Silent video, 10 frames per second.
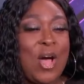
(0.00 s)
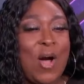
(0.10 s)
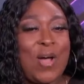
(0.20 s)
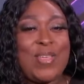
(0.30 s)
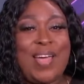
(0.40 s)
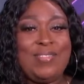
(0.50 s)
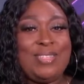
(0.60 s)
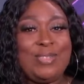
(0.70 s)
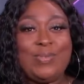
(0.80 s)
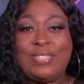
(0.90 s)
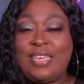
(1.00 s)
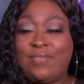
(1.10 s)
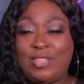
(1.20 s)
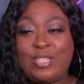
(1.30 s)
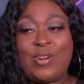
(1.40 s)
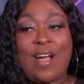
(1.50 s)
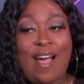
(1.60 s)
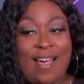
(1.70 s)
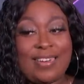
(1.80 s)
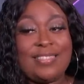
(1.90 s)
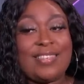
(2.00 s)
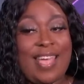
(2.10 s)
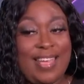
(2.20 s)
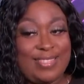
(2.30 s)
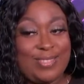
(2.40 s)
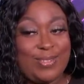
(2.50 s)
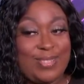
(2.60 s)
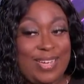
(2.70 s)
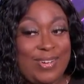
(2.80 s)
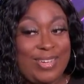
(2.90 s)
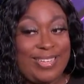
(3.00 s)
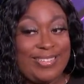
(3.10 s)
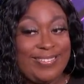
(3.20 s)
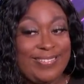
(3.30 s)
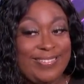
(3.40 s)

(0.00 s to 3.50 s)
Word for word: All you have to do is give us your honest answer. Sound good?